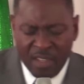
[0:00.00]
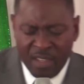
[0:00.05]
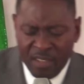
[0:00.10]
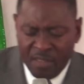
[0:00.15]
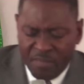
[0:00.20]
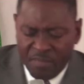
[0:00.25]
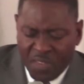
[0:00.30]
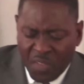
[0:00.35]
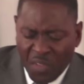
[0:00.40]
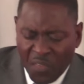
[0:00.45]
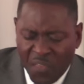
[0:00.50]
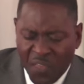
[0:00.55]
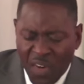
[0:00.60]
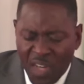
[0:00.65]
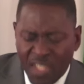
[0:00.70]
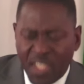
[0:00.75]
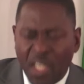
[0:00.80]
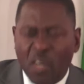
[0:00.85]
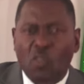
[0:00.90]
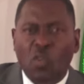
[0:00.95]

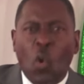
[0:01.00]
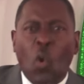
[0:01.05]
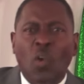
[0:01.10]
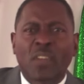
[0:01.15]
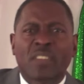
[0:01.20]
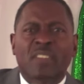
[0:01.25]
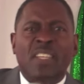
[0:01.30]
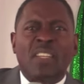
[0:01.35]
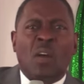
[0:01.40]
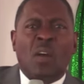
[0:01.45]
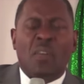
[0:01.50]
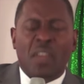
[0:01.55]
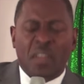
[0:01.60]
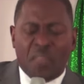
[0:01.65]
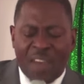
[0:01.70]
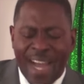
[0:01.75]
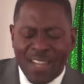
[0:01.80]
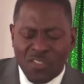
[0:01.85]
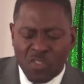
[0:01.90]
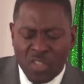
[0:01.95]
further growth in our
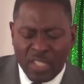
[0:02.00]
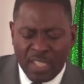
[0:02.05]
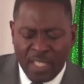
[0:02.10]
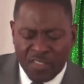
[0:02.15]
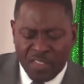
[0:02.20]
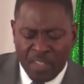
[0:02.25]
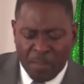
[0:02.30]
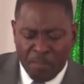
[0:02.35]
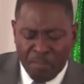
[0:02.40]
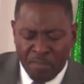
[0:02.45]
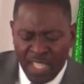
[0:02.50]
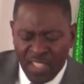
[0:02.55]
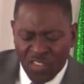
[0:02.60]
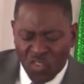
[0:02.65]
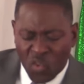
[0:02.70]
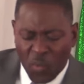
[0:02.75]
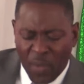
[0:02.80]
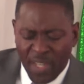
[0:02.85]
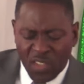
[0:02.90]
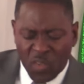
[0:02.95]
evangelism in
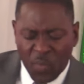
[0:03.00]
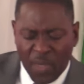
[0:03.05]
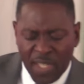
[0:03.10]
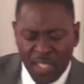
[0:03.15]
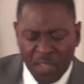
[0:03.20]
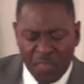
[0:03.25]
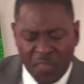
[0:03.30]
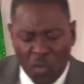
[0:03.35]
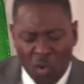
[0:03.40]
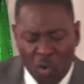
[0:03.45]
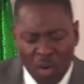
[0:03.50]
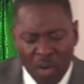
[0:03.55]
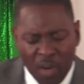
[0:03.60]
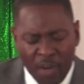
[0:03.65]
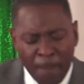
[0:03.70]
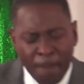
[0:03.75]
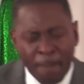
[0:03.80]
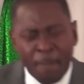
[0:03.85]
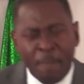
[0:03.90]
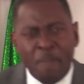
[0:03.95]
2024.
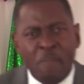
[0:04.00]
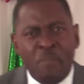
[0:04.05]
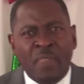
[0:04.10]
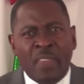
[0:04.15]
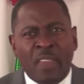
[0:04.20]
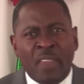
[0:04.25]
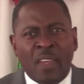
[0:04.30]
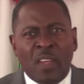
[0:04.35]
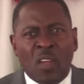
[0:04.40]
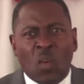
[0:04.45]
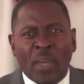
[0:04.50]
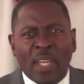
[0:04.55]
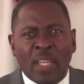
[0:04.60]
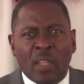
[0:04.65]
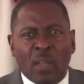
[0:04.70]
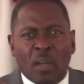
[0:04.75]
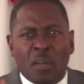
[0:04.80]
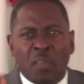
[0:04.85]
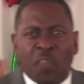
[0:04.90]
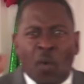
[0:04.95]
We
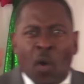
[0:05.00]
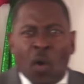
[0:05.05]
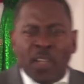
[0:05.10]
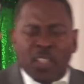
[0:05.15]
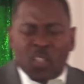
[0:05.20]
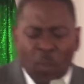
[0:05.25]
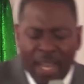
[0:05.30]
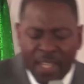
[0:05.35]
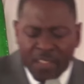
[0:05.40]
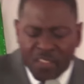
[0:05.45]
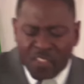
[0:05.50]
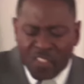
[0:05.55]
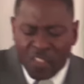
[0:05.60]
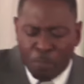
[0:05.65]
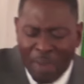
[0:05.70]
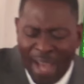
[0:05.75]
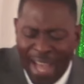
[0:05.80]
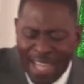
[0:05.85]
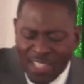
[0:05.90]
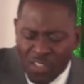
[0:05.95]
look forward to
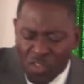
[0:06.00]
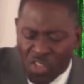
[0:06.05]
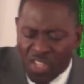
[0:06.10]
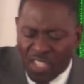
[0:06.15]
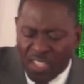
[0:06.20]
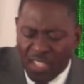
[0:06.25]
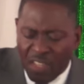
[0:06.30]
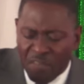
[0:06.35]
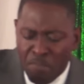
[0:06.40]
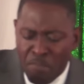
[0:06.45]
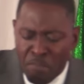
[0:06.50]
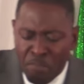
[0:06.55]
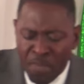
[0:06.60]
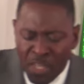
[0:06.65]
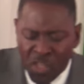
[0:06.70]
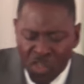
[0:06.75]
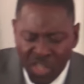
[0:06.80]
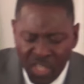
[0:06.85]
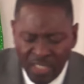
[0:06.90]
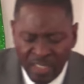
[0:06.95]
expansion of
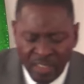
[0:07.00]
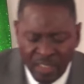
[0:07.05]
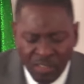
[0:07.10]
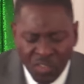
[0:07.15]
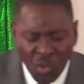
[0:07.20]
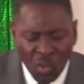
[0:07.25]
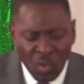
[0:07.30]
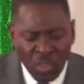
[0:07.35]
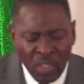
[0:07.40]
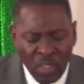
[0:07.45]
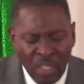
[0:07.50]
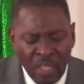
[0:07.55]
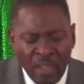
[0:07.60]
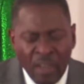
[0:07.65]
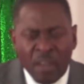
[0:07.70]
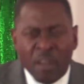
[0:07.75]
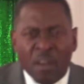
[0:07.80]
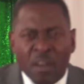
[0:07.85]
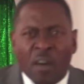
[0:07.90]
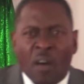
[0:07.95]
mission to
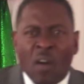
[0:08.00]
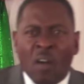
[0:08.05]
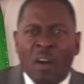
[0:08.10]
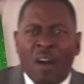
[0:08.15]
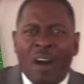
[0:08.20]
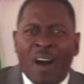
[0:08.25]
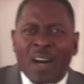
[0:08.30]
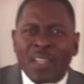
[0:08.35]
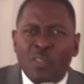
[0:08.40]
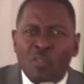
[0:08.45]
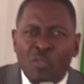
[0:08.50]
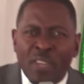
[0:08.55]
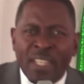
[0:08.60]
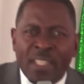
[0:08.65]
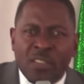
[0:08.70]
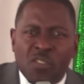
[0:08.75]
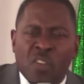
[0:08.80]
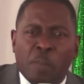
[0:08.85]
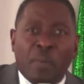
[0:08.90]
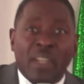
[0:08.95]
our
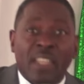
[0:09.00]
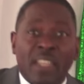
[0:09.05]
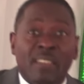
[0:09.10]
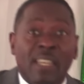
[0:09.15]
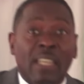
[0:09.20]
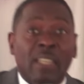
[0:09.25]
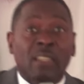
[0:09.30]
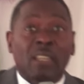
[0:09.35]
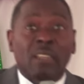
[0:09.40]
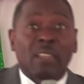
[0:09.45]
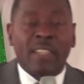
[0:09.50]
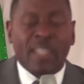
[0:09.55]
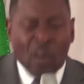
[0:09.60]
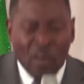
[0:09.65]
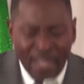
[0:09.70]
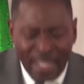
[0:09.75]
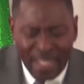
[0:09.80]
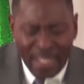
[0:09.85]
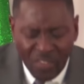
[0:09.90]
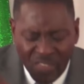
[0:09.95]
unreached, particularly our
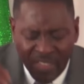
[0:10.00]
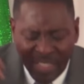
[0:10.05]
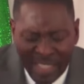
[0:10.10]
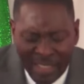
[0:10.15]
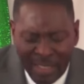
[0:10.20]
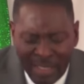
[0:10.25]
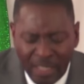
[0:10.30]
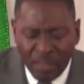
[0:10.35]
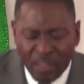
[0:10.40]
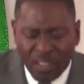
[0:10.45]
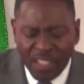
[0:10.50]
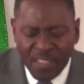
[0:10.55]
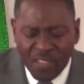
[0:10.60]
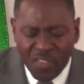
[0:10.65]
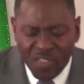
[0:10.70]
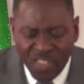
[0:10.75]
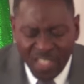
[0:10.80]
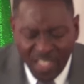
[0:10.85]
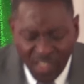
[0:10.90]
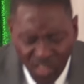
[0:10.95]
East Indian
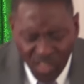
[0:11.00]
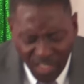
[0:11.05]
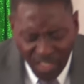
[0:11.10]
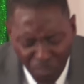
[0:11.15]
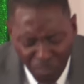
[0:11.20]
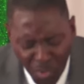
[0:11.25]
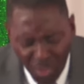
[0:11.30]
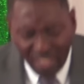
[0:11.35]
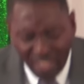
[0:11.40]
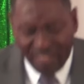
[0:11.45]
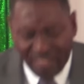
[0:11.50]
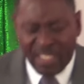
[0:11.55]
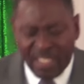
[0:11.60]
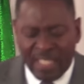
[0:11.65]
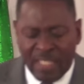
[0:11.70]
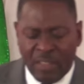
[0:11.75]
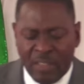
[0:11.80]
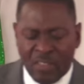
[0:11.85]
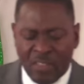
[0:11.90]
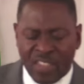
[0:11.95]

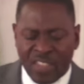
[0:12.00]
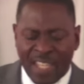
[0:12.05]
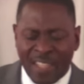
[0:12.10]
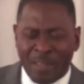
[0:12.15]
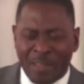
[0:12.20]
communities. And